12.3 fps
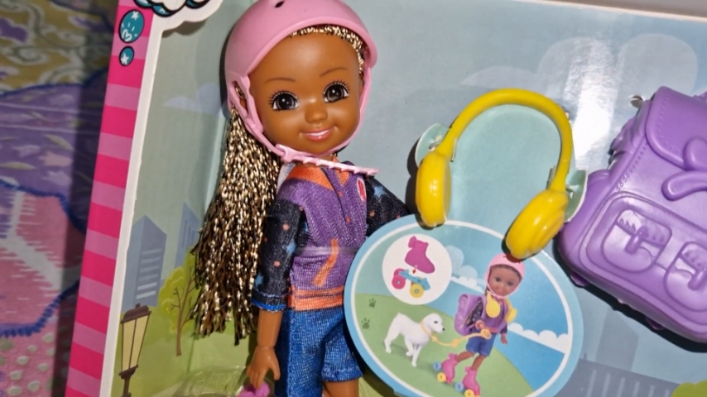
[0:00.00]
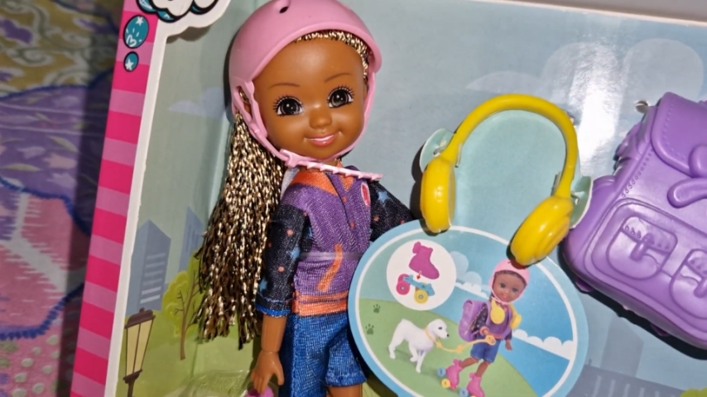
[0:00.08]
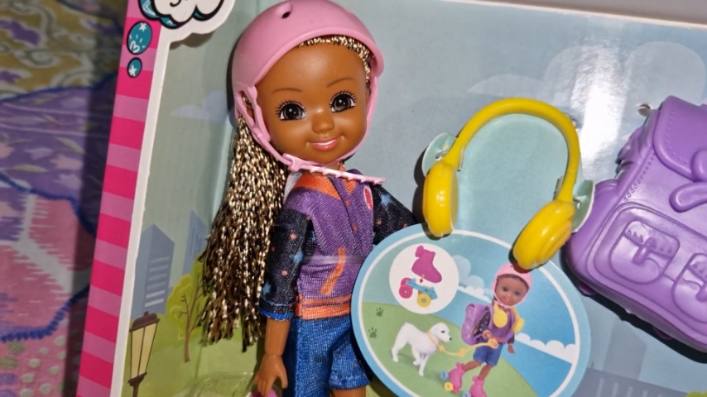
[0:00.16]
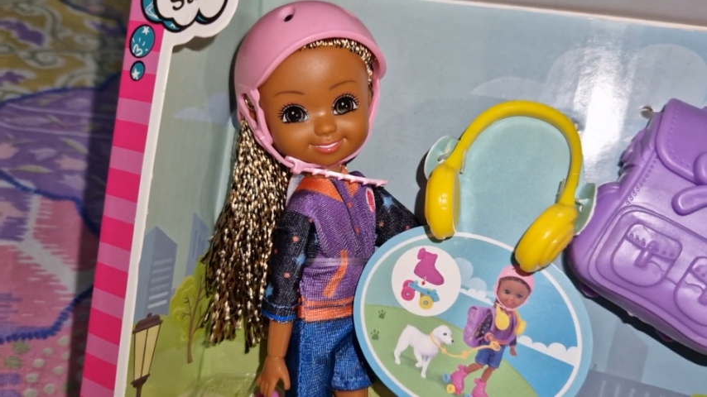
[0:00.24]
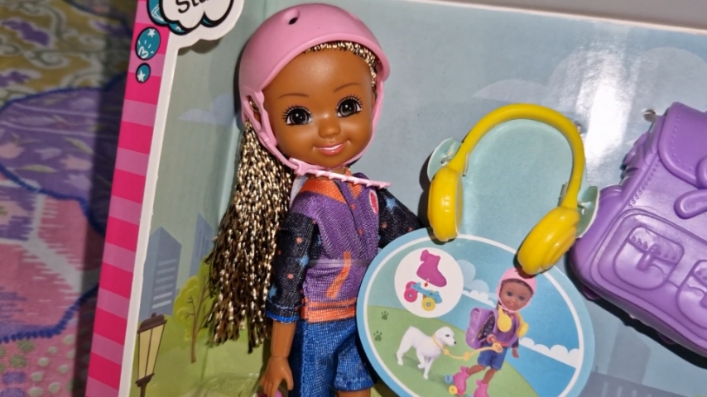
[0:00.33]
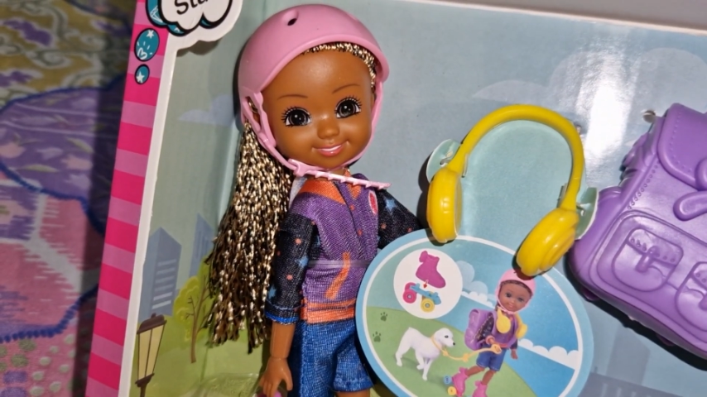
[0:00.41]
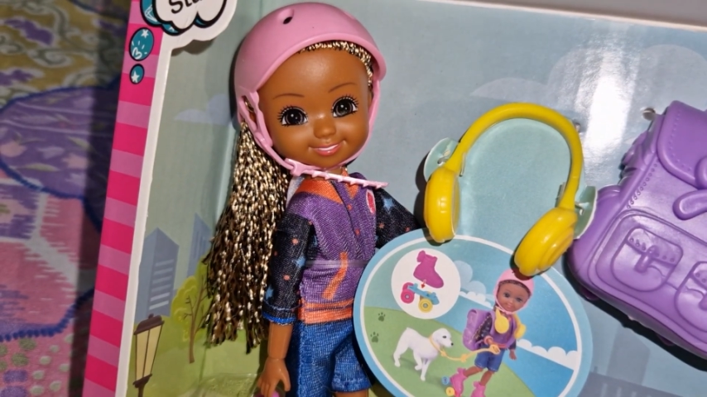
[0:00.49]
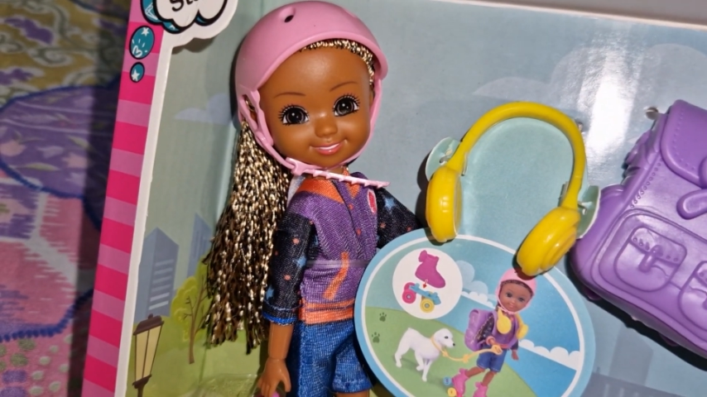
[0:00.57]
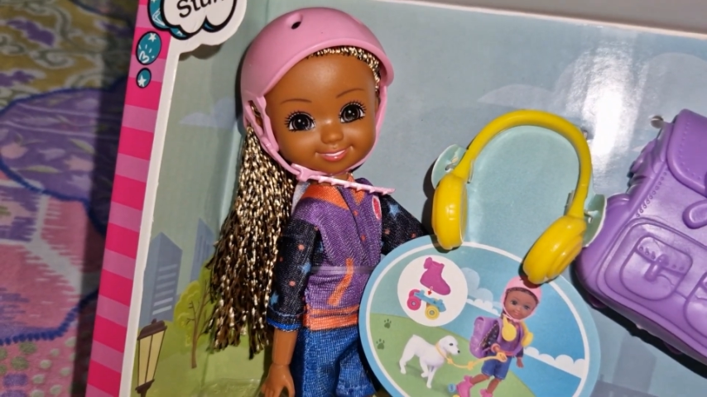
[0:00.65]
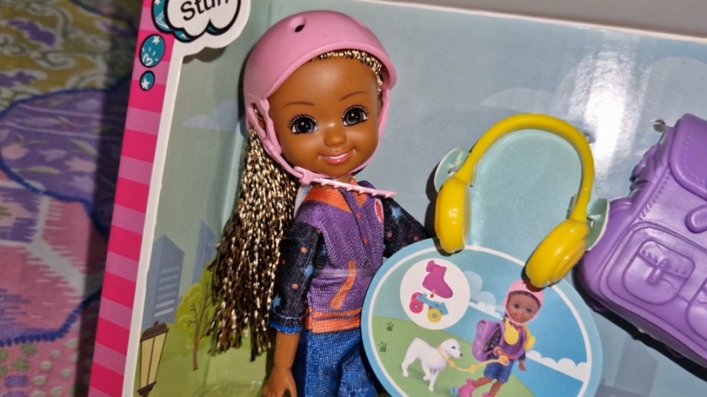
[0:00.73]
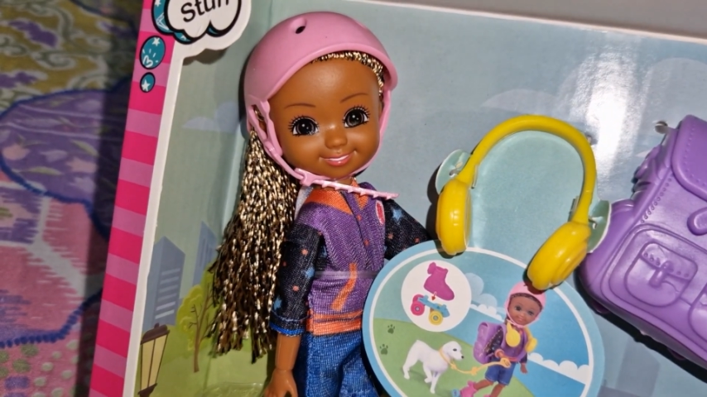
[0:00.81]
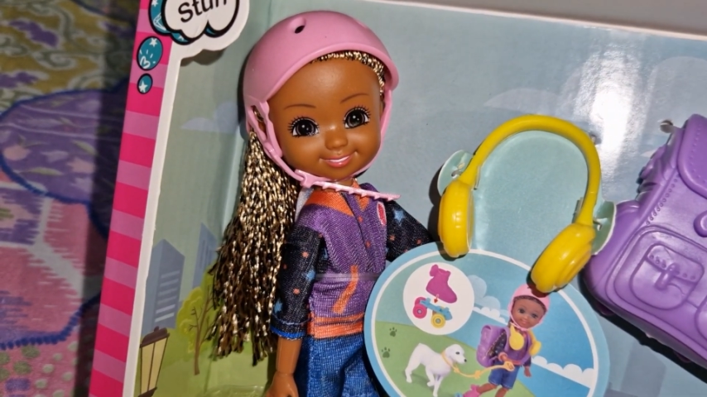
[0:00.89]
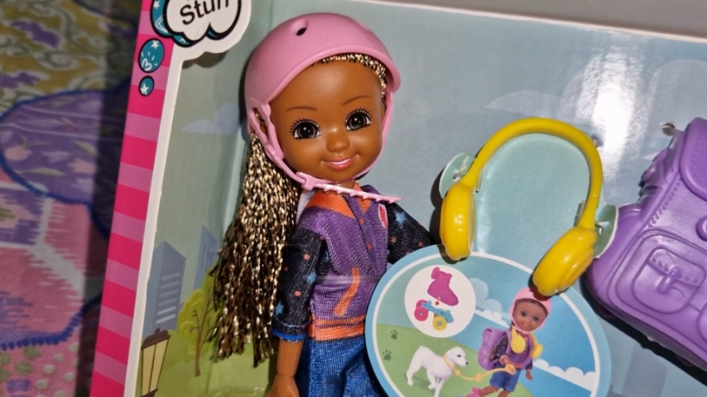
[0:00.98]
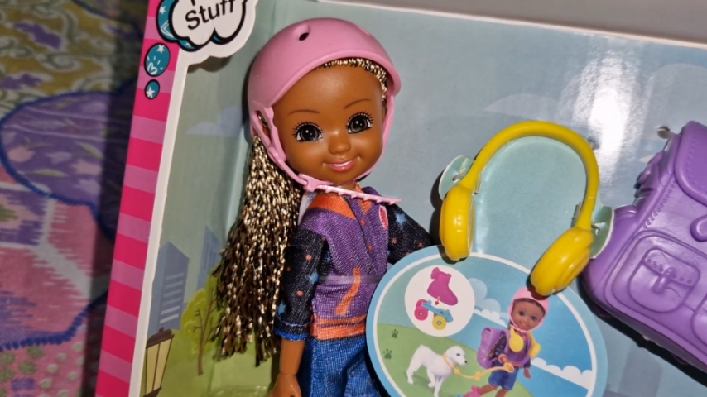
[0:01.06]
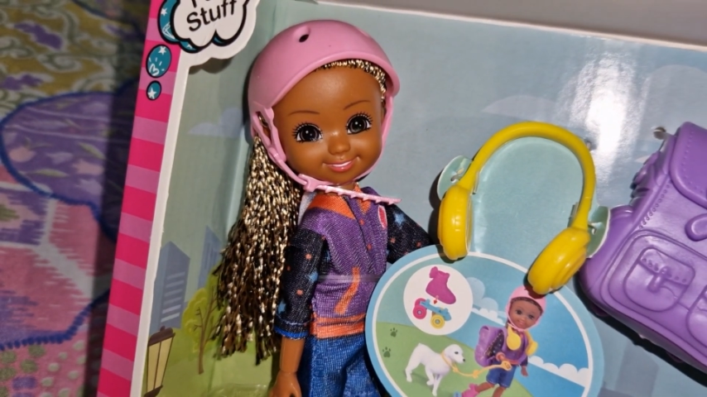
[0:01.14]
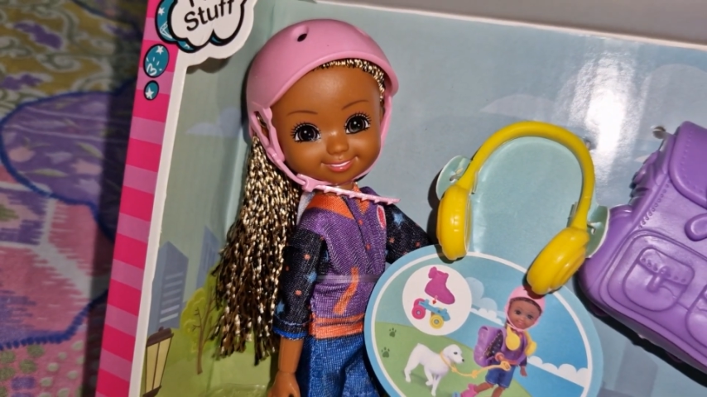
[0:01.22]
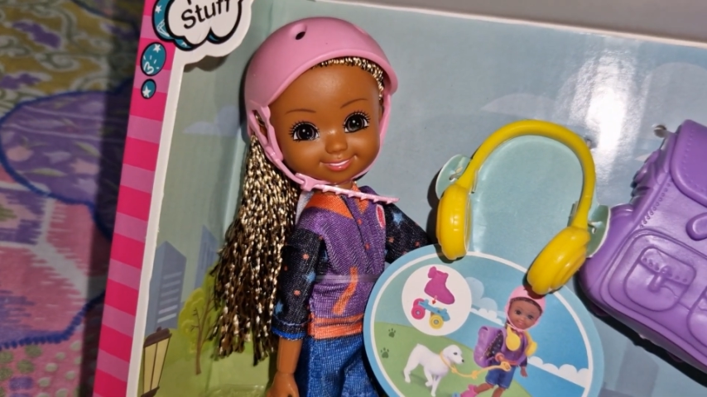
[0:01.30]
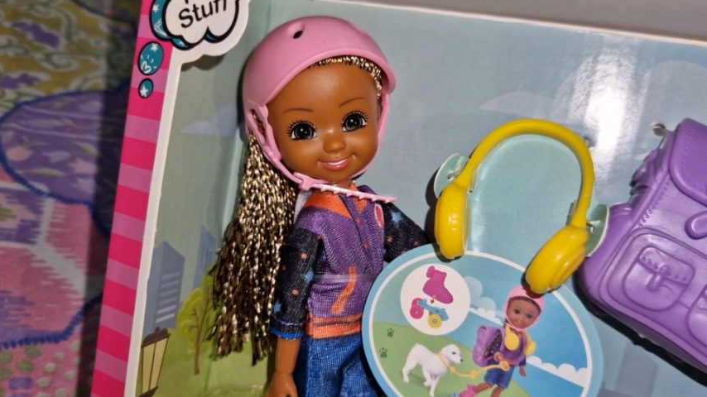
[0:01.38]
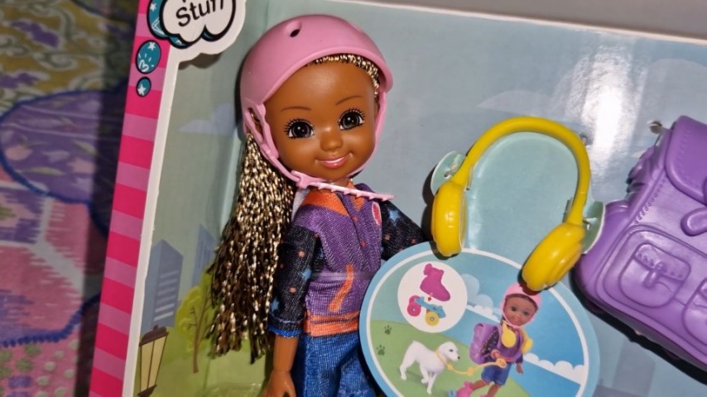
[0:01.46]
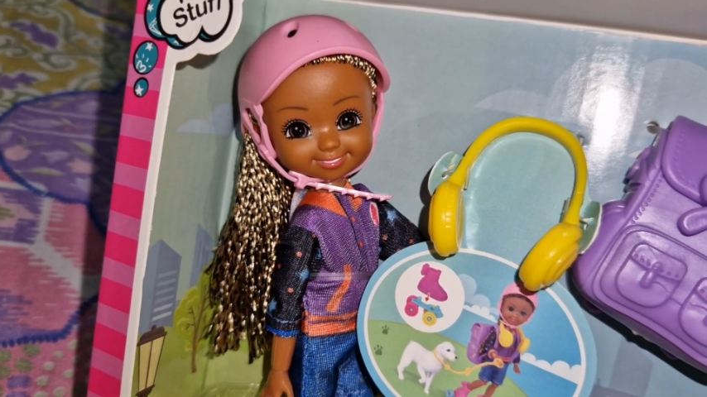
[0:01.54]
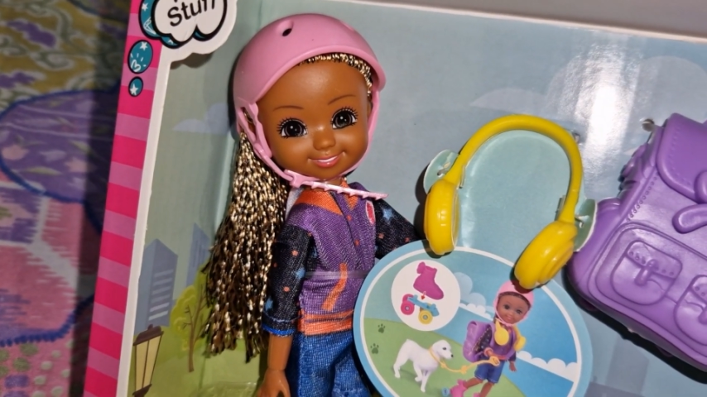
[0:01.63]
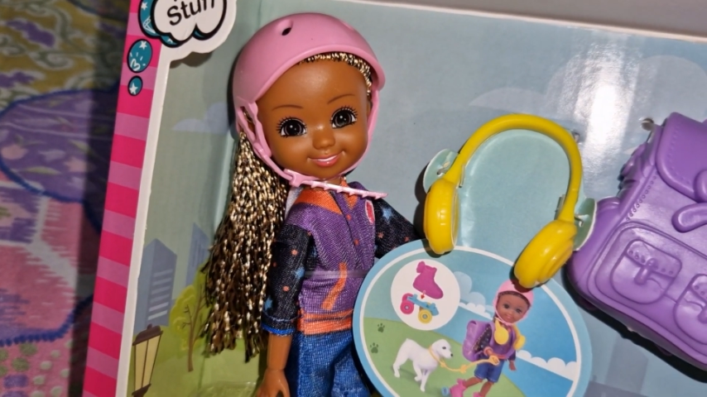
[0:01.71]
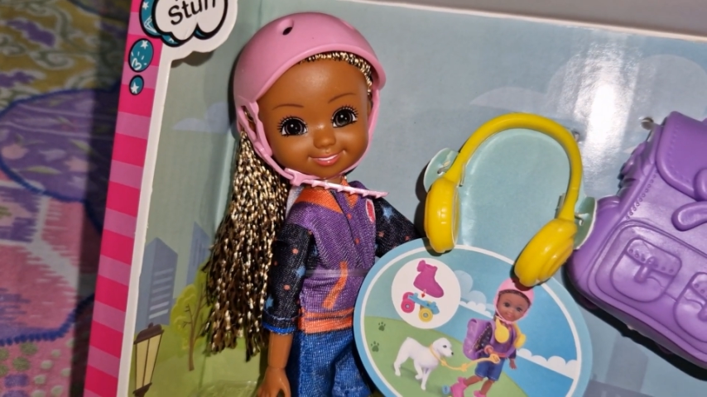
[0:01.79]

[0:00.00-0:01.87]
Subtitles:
though again I want her